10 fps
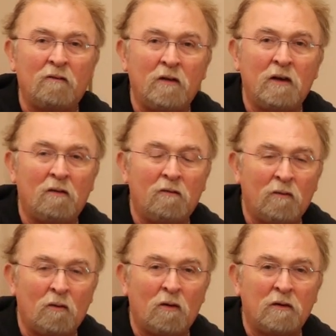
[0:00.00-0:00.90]
feel
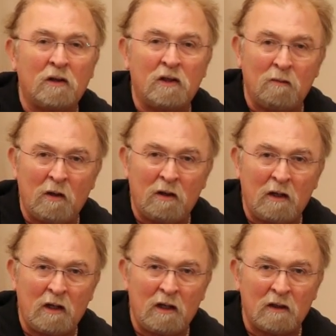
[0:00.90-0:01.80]
for the
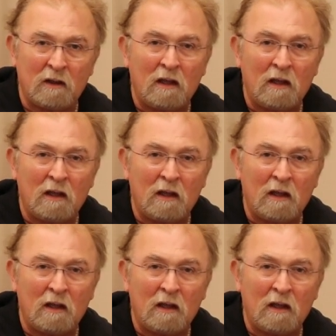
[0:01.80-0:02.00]
community